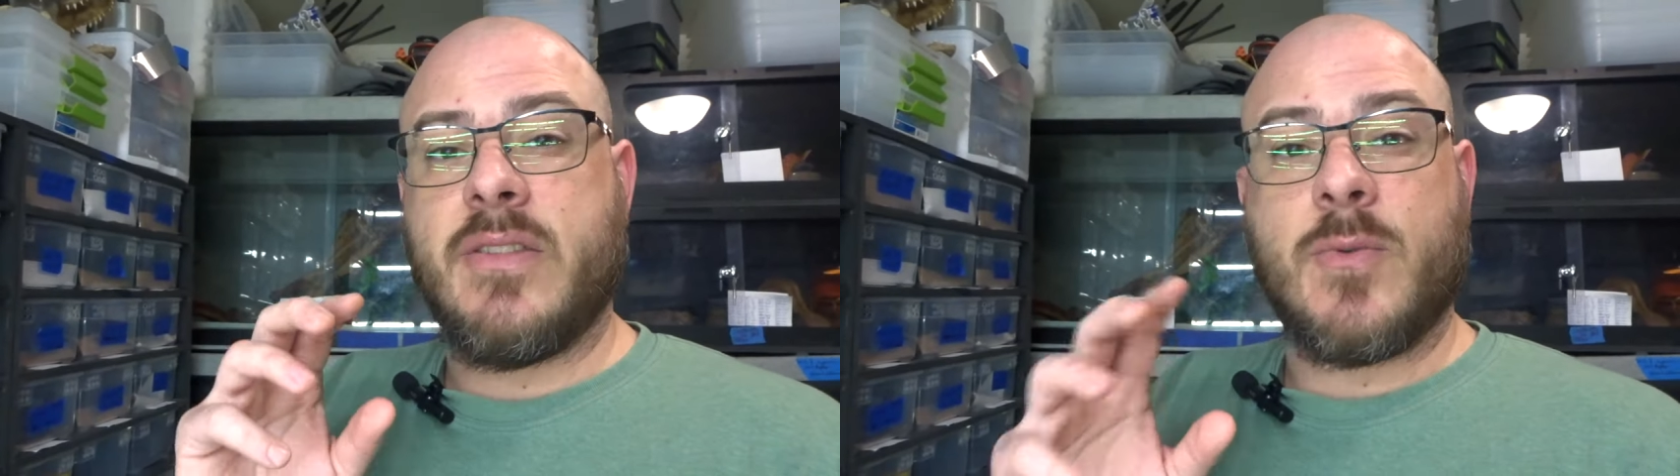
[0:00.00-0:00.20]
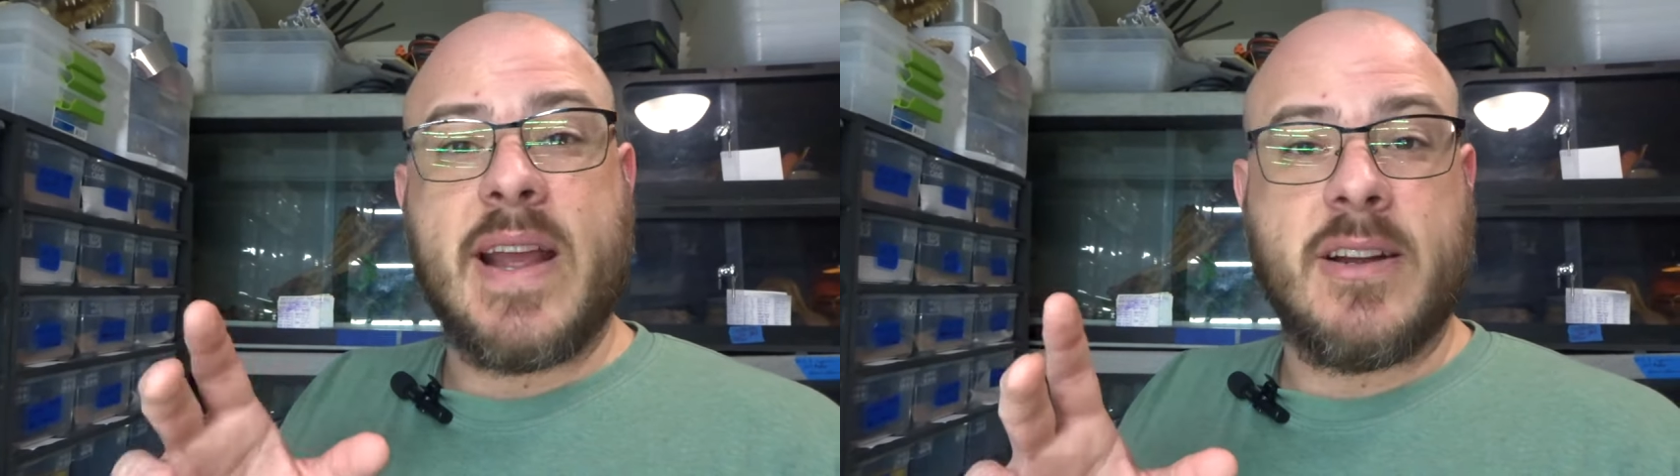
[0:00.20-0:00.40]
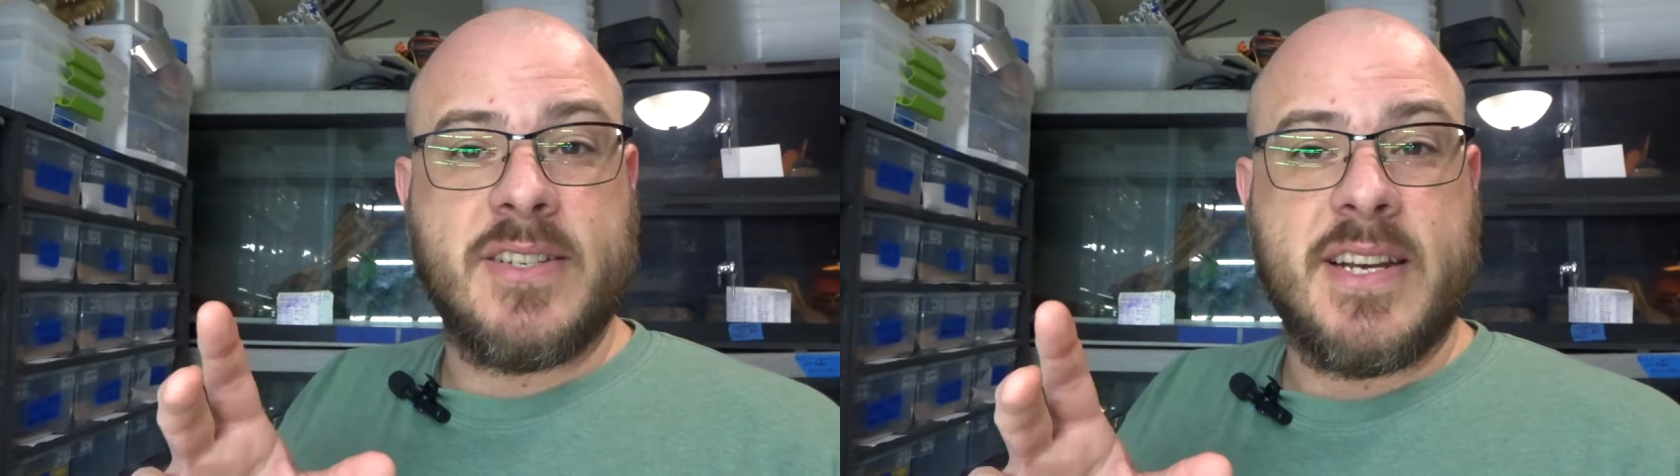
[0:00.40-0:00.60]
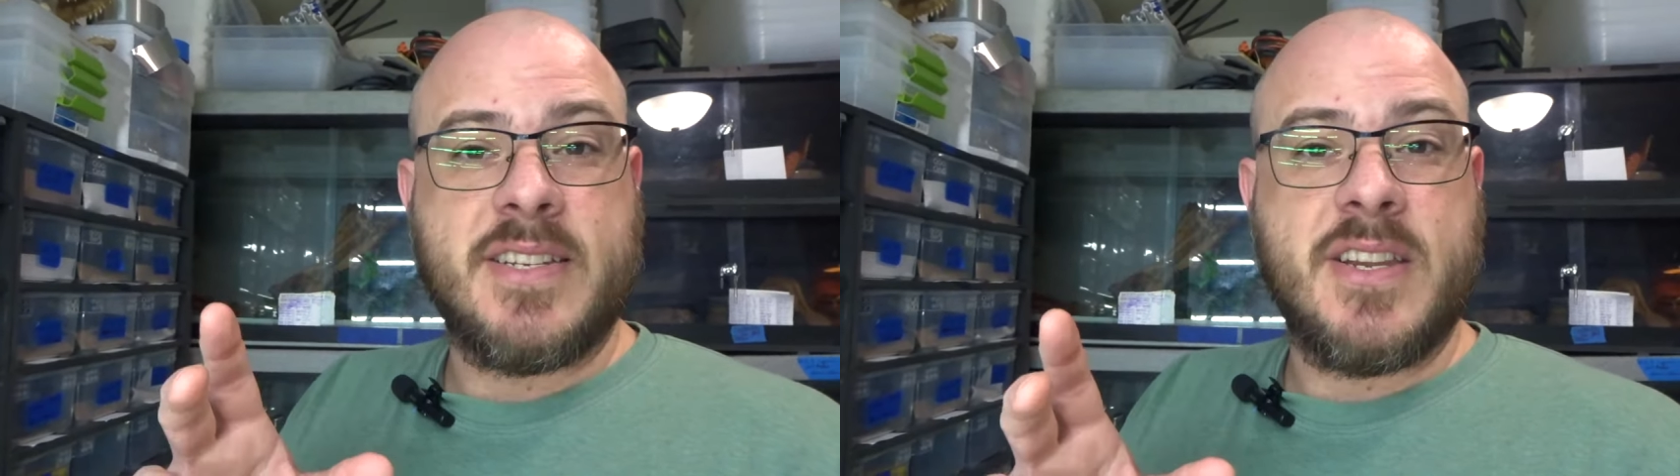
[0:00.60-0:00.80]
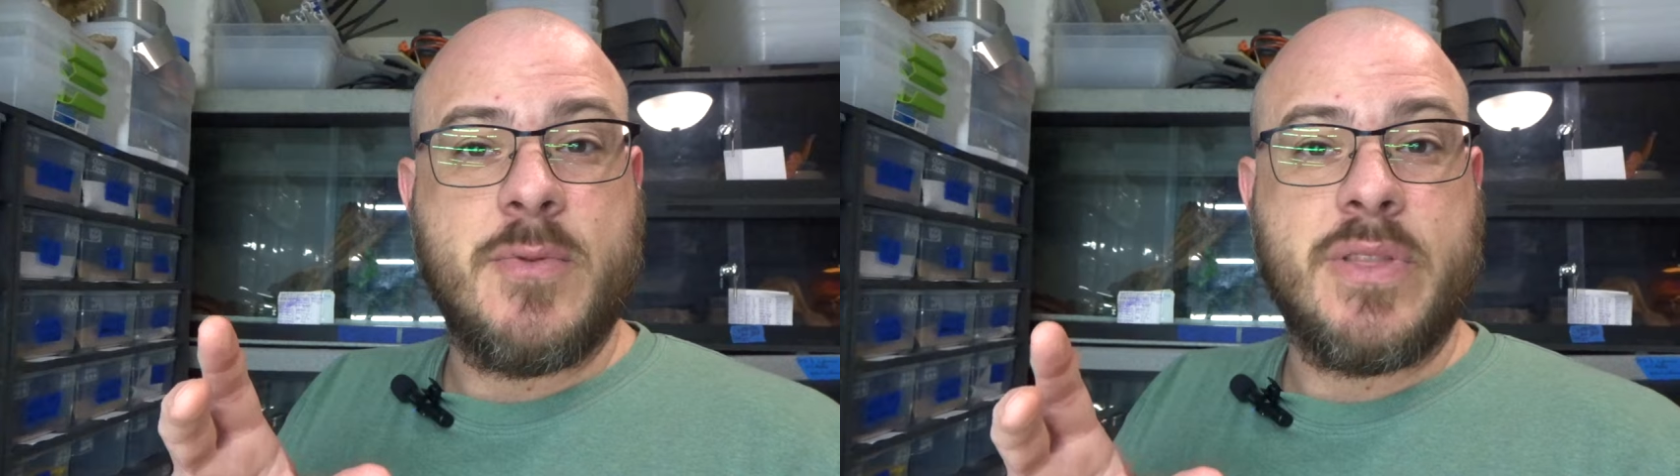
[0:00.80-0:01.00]
the records that I
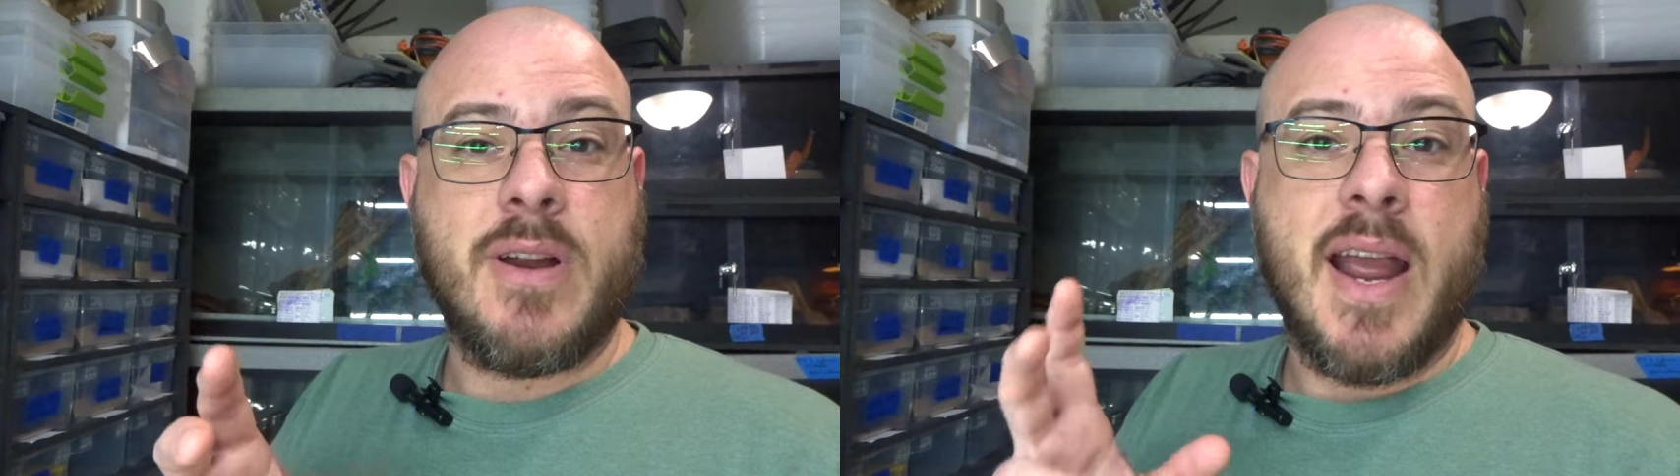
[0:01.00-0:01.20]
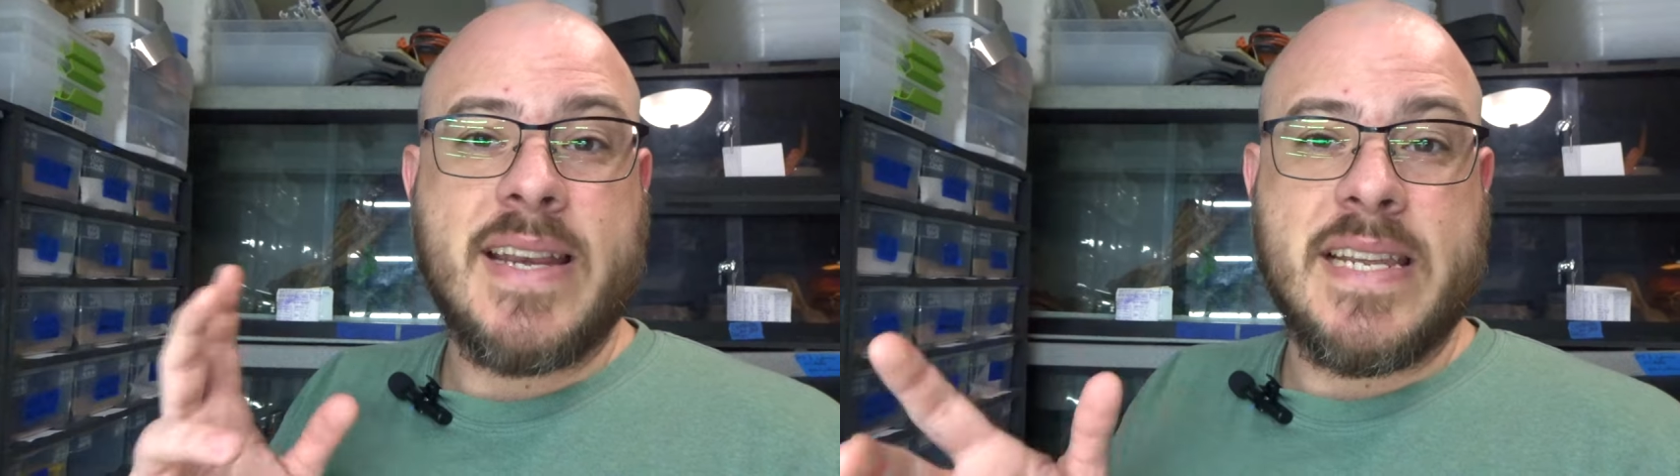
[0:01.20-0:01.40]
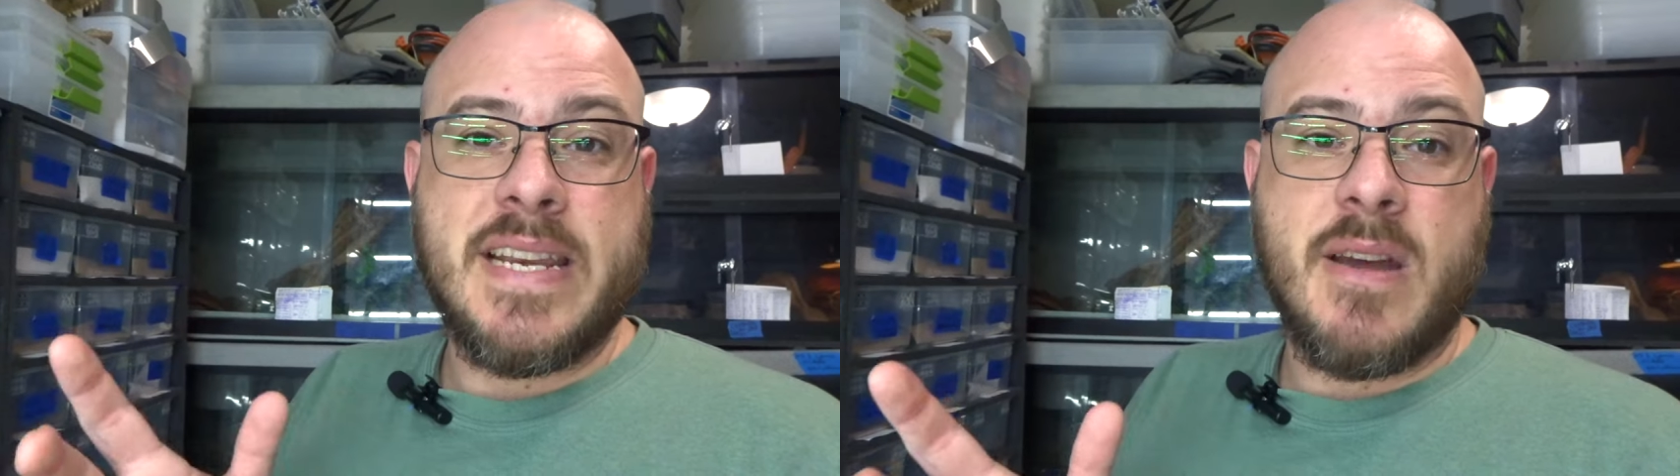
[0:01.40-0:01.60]
sent you with their ID